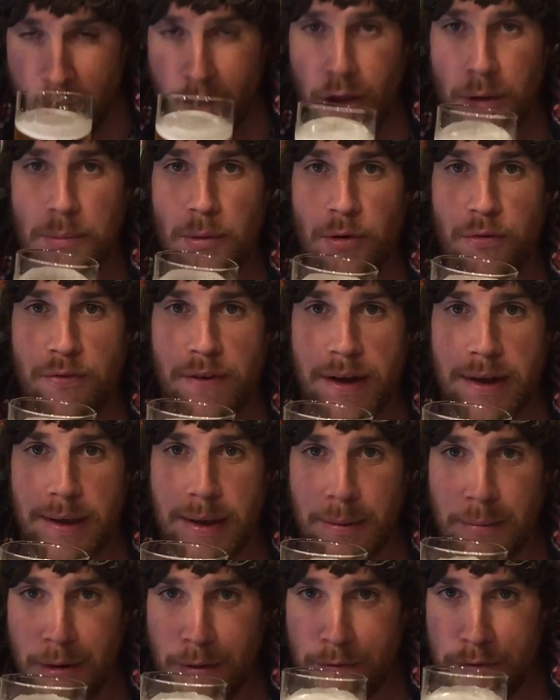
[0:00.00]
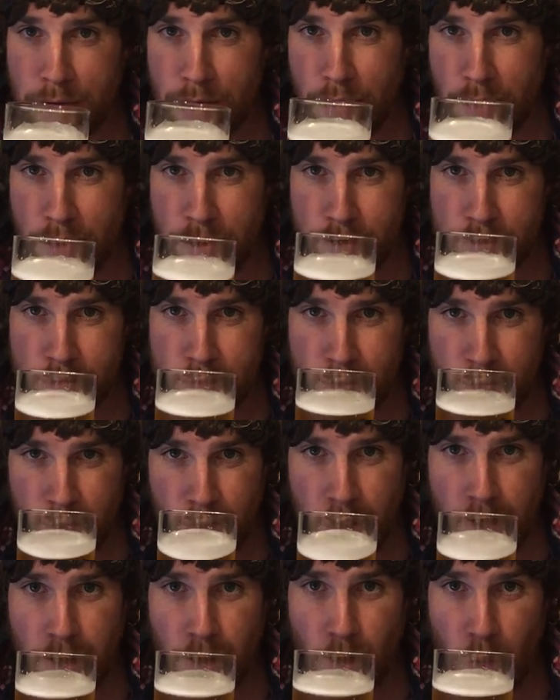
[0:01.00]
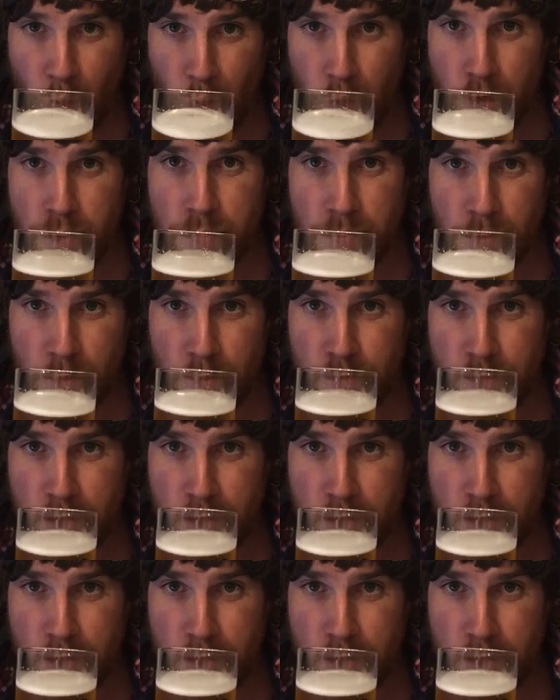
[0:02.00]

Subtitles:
A lot more funk coming off the nose. Like a lot more